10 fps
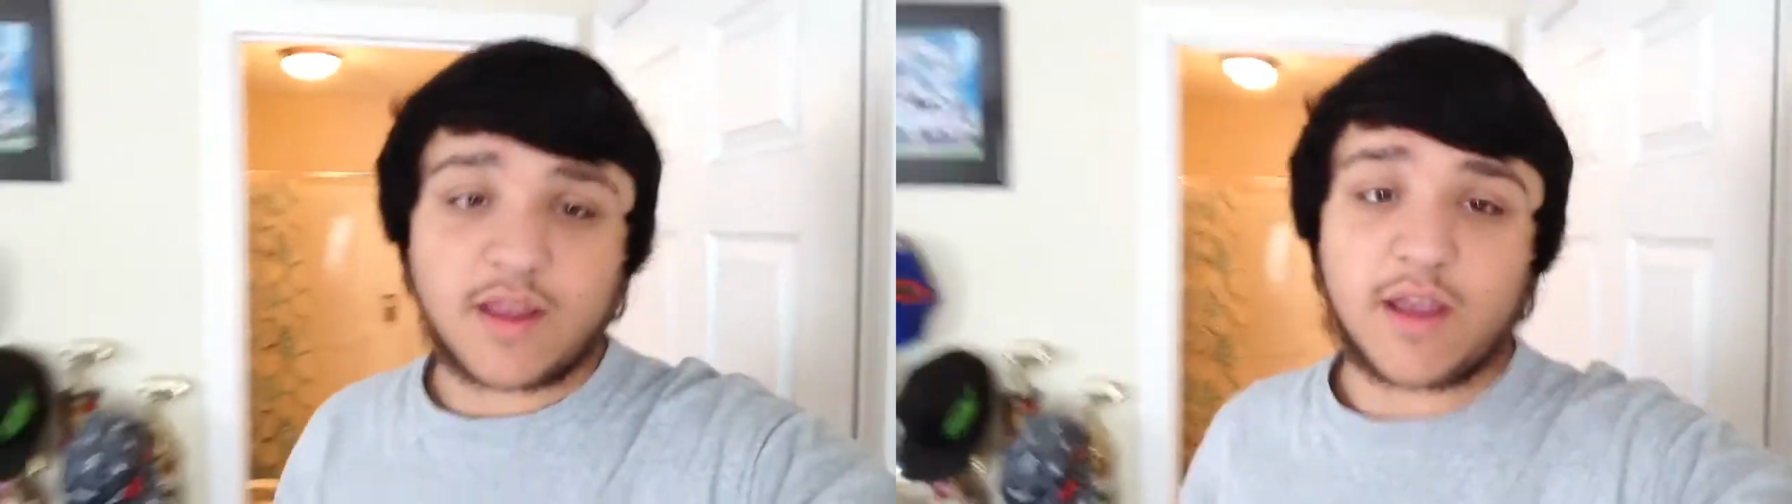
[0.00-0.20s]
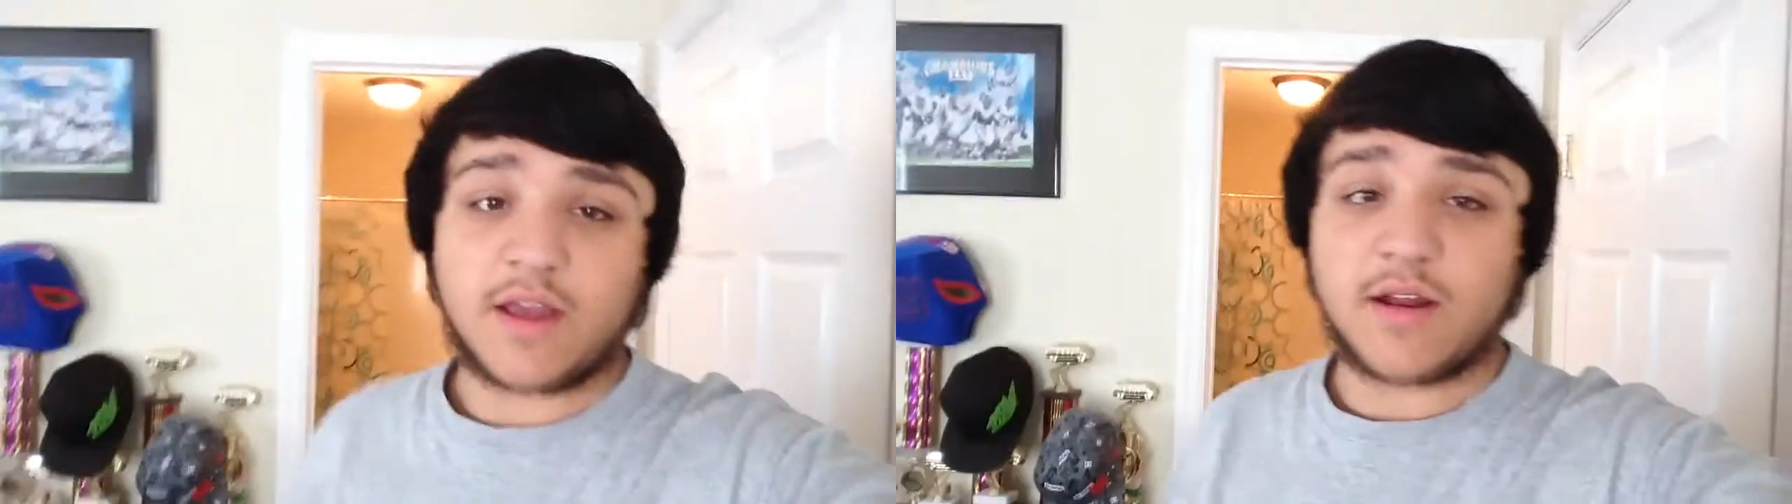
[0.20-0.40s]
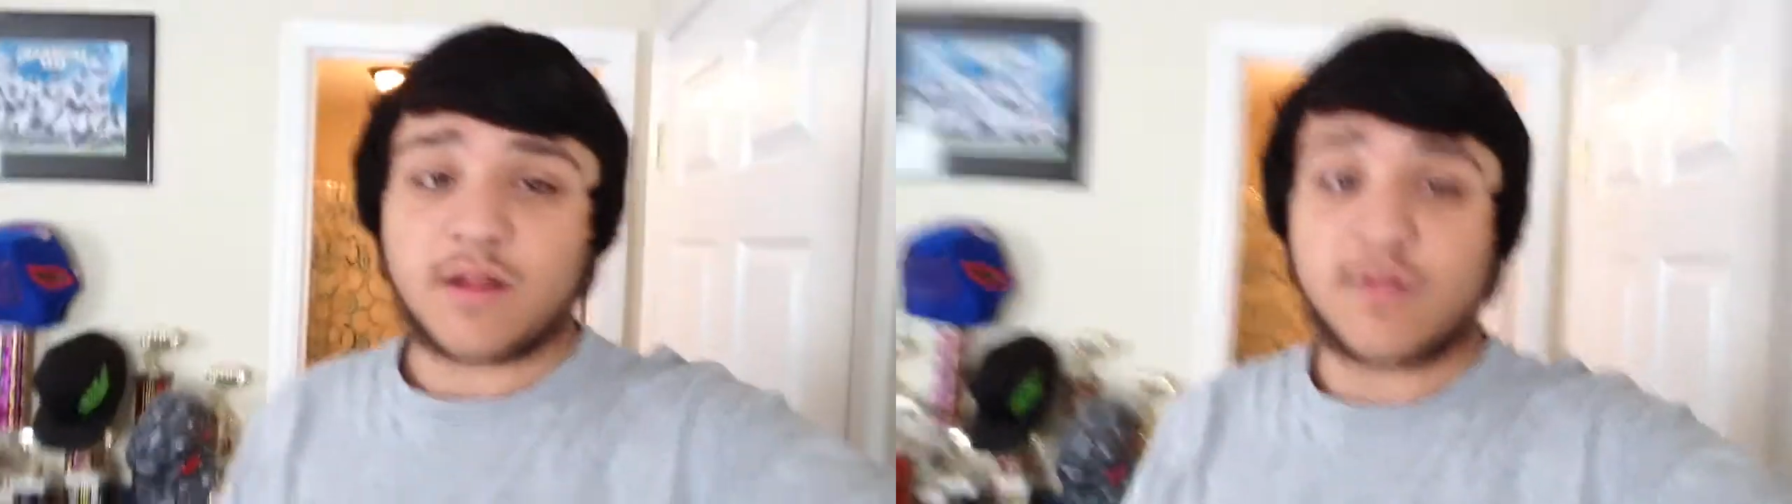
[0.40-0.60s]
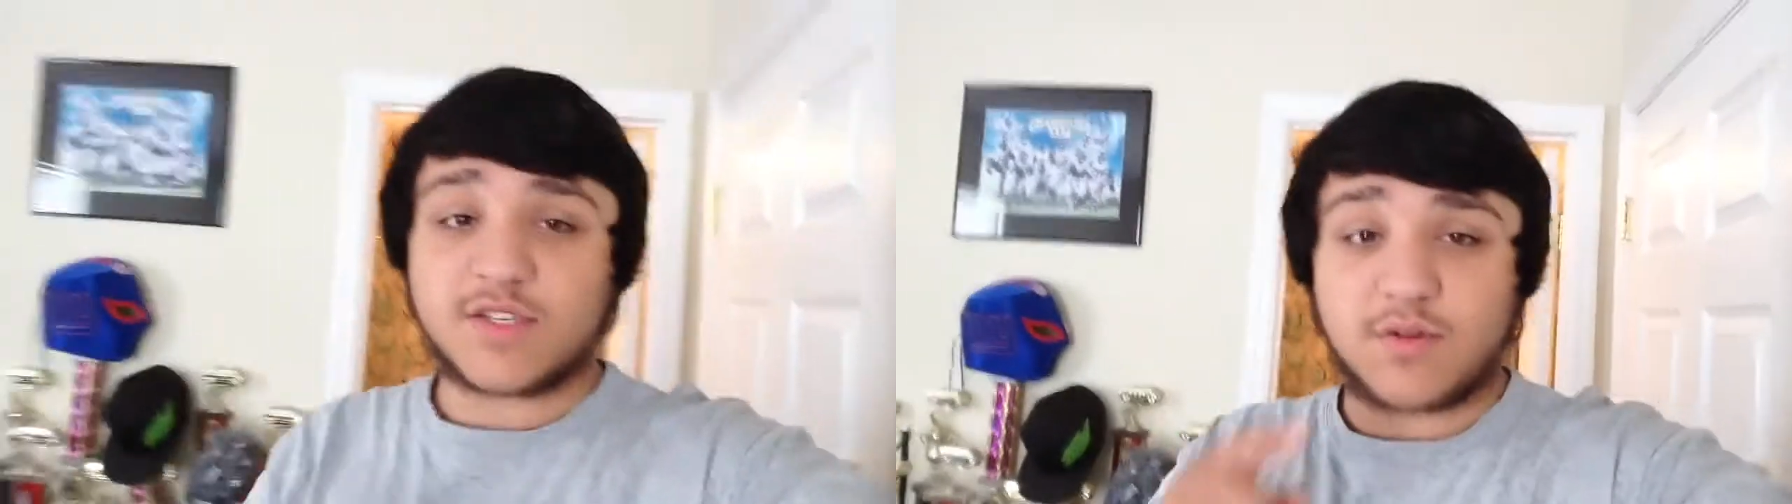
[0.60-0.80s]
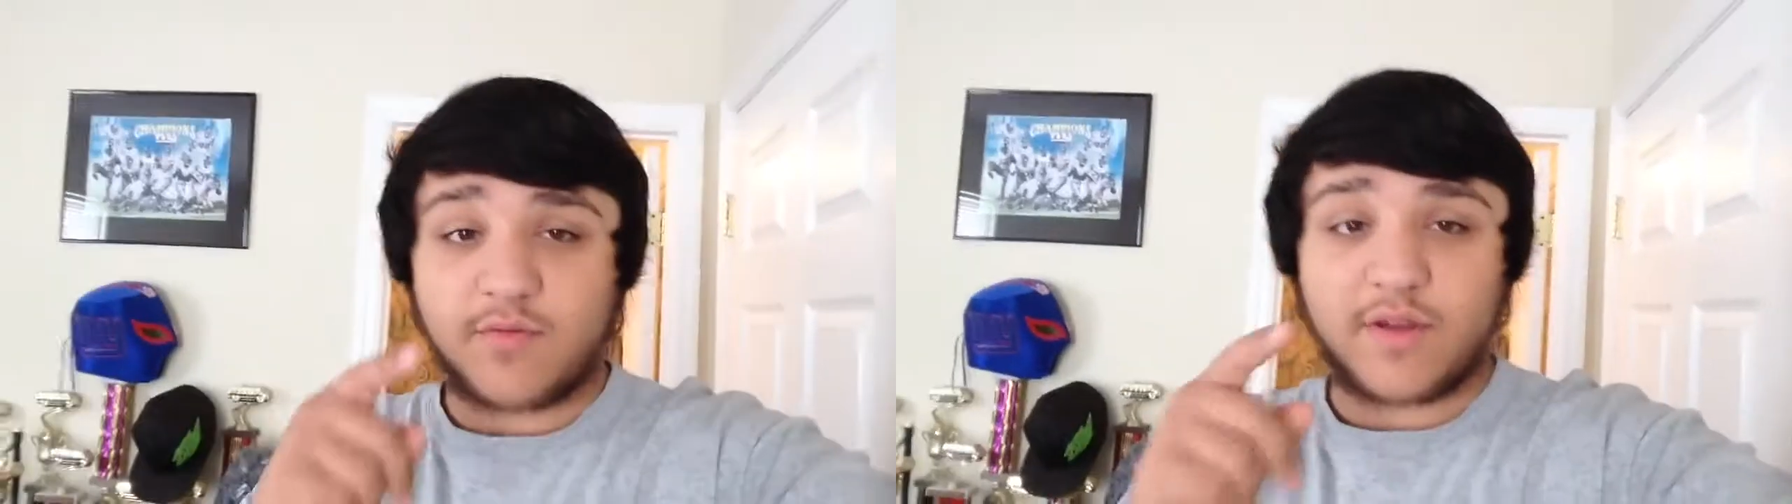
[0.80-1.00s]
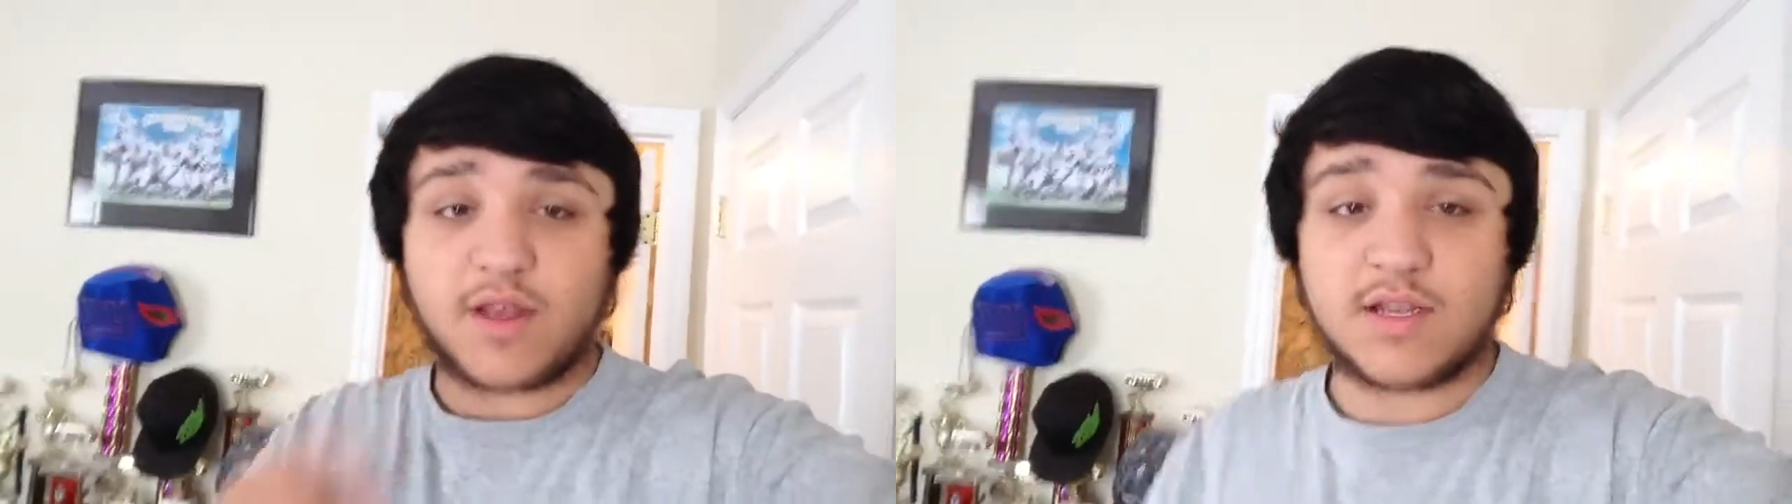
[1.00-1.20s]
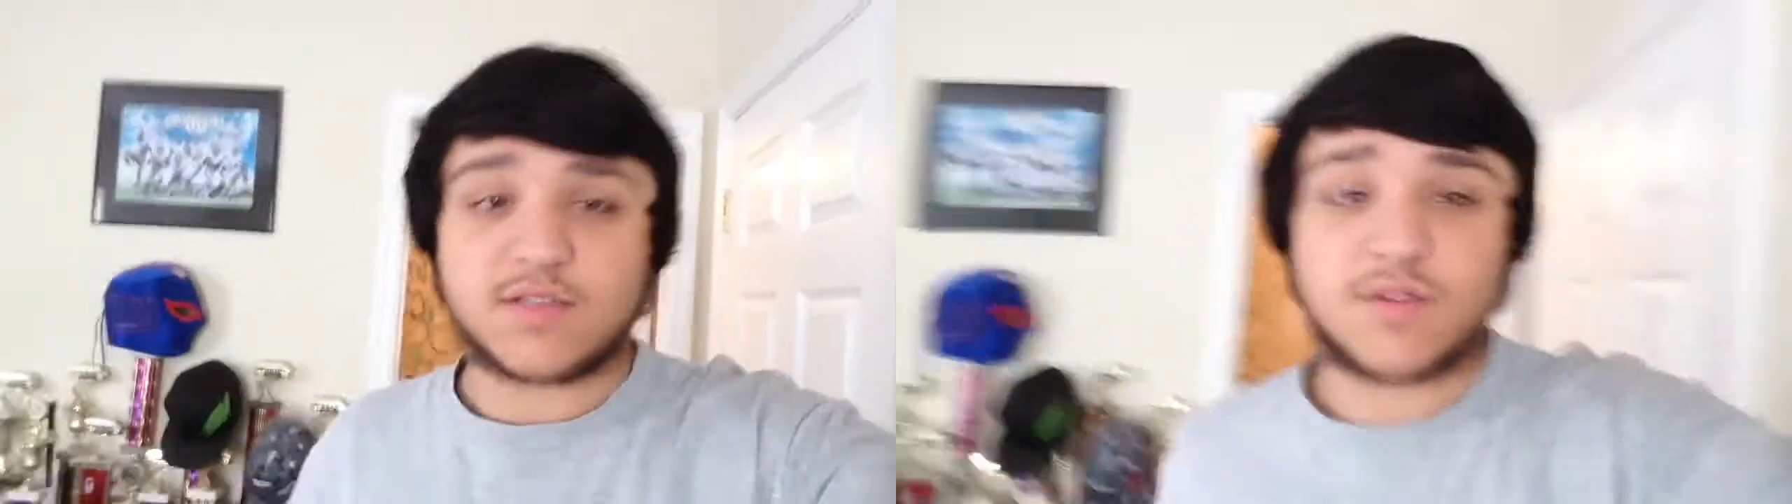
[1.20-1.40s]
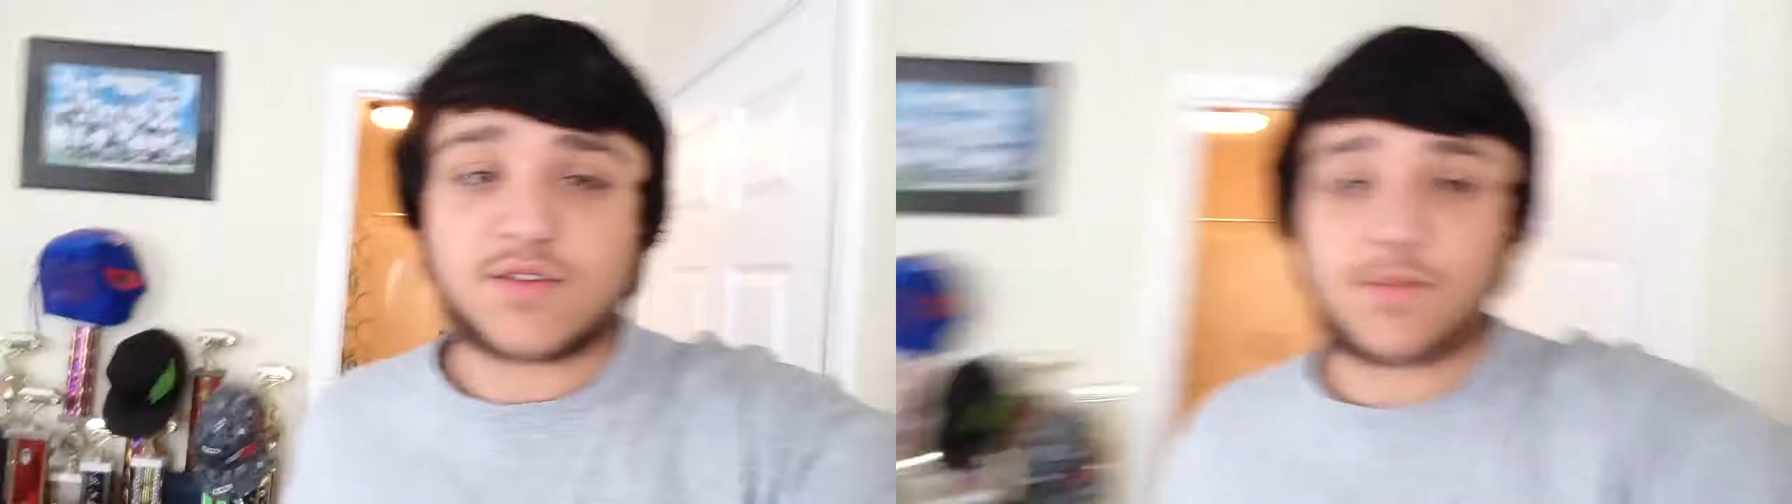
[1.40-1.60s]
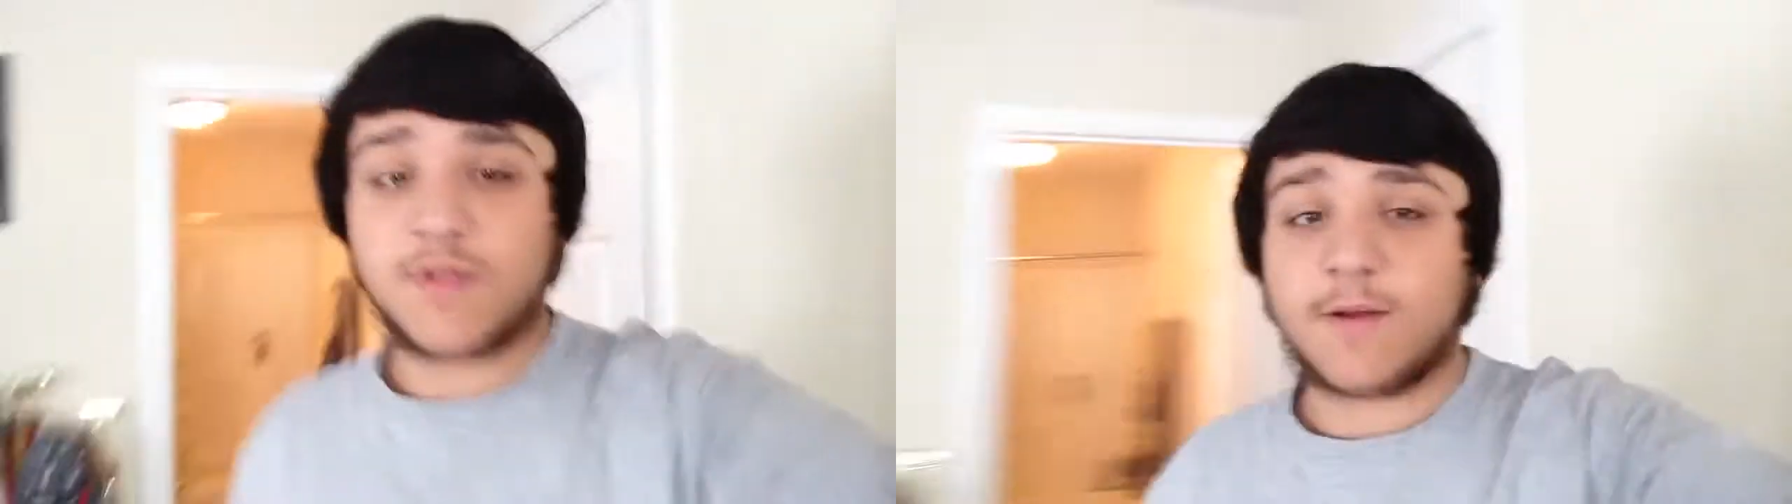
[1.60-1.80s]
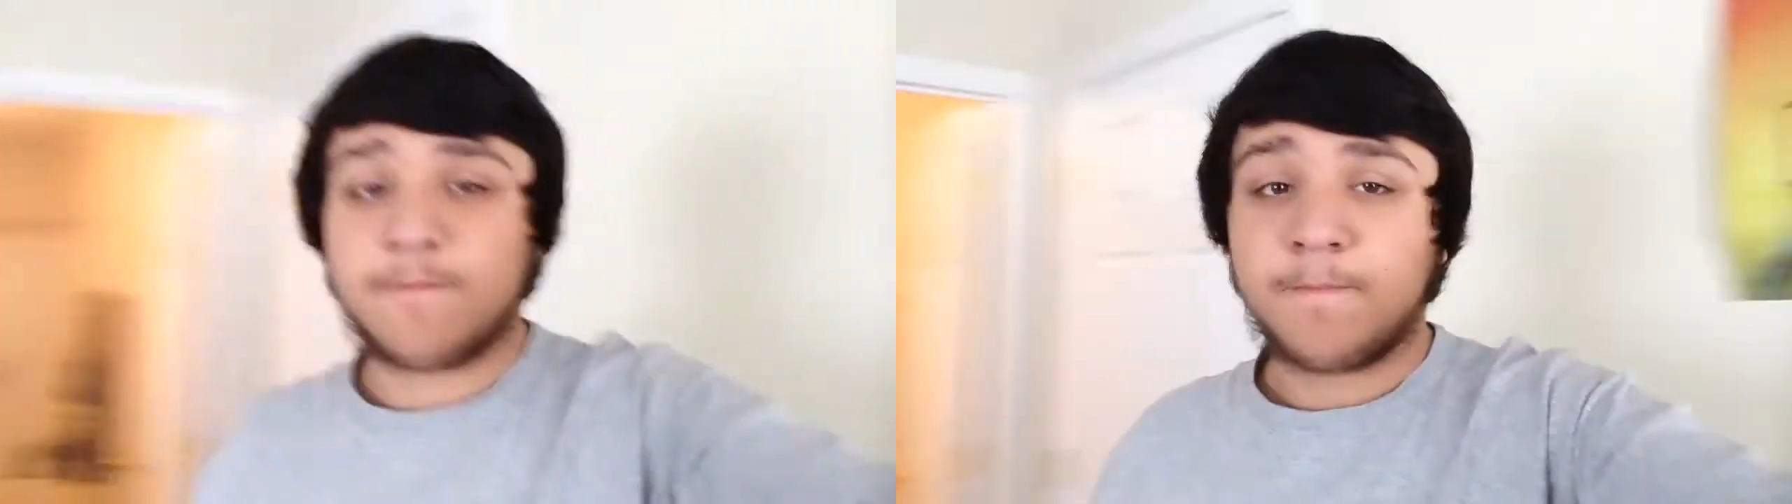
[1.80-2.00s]
and I just want to let you guys know
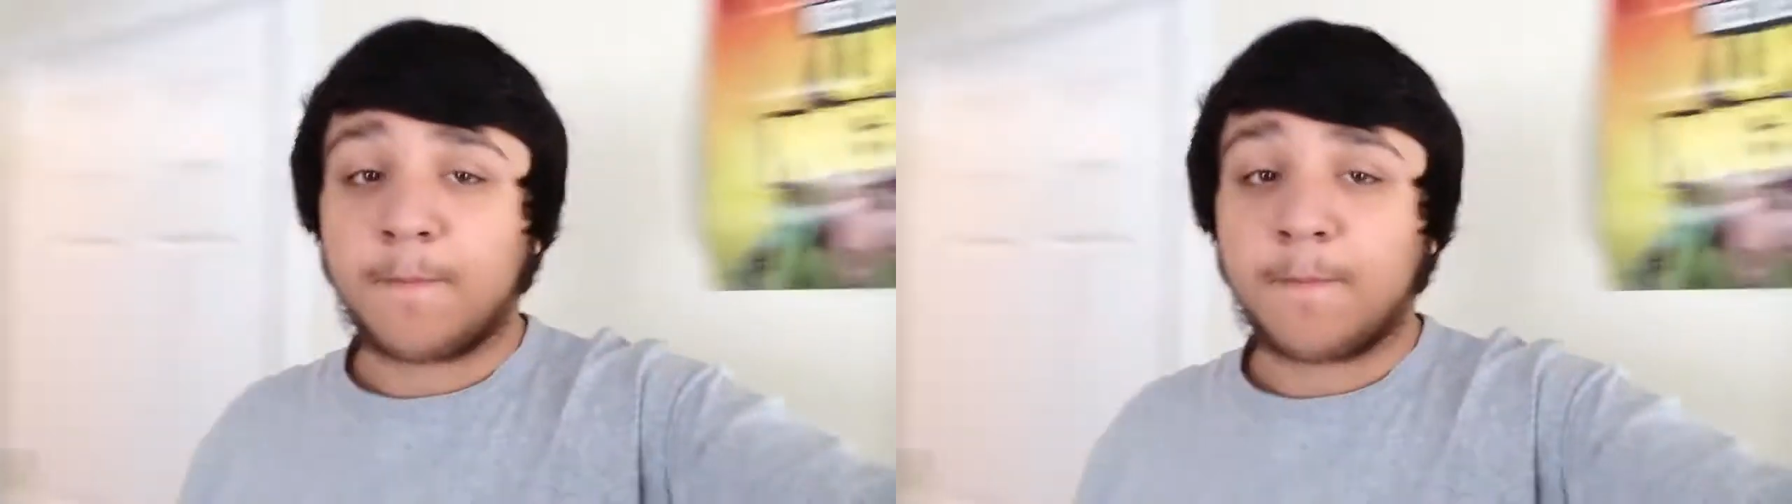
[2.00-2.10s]
something.